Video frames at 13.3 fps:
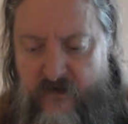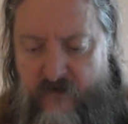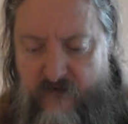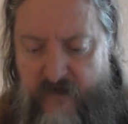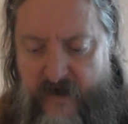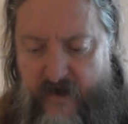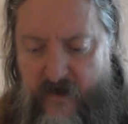
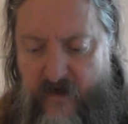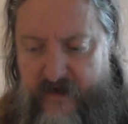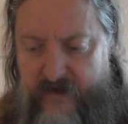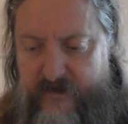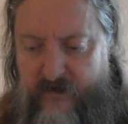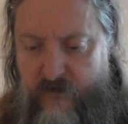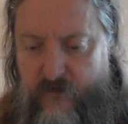What a
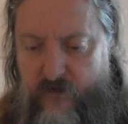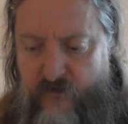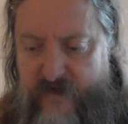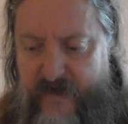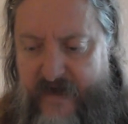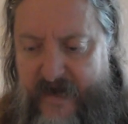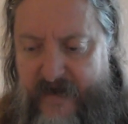nice old
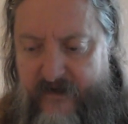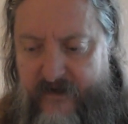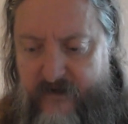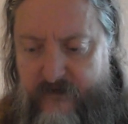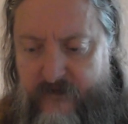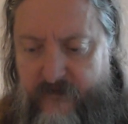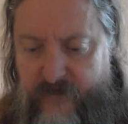Green
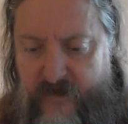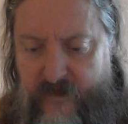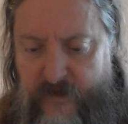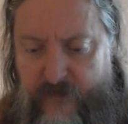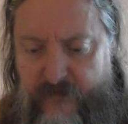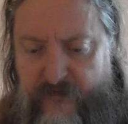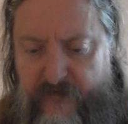Lantern,
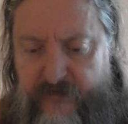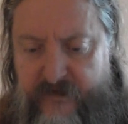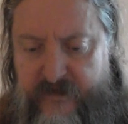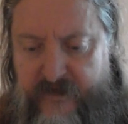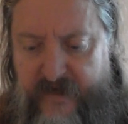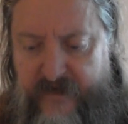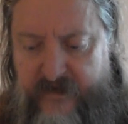number
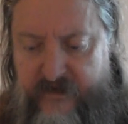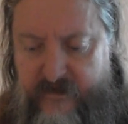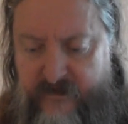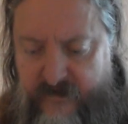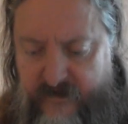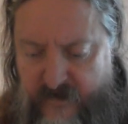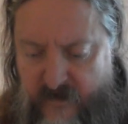
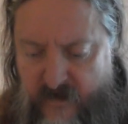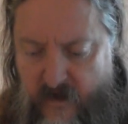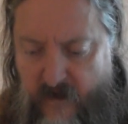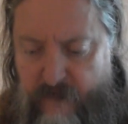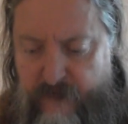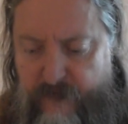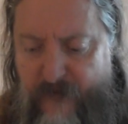56.
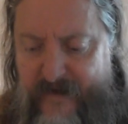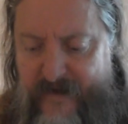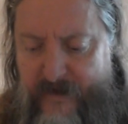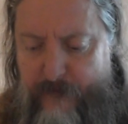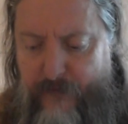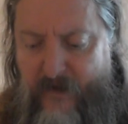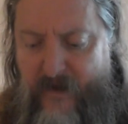I'm
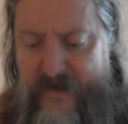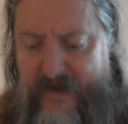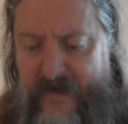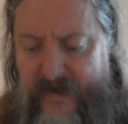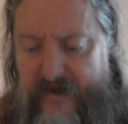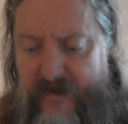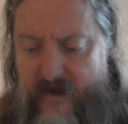fighting
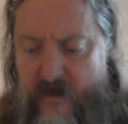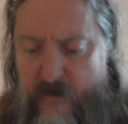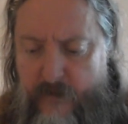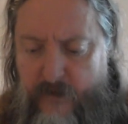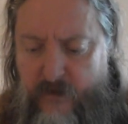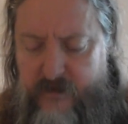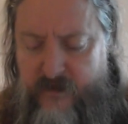blindly
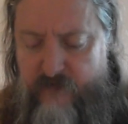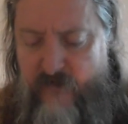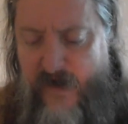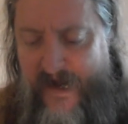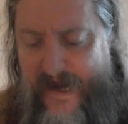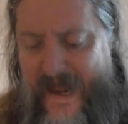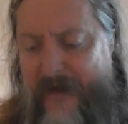because I
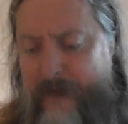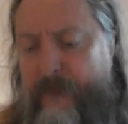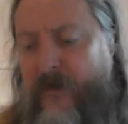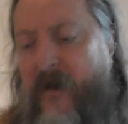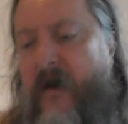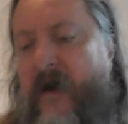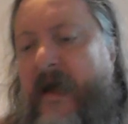really am
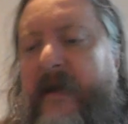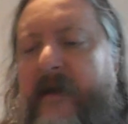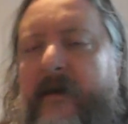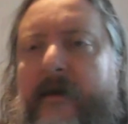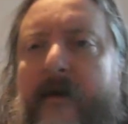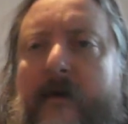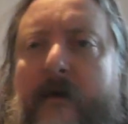blind.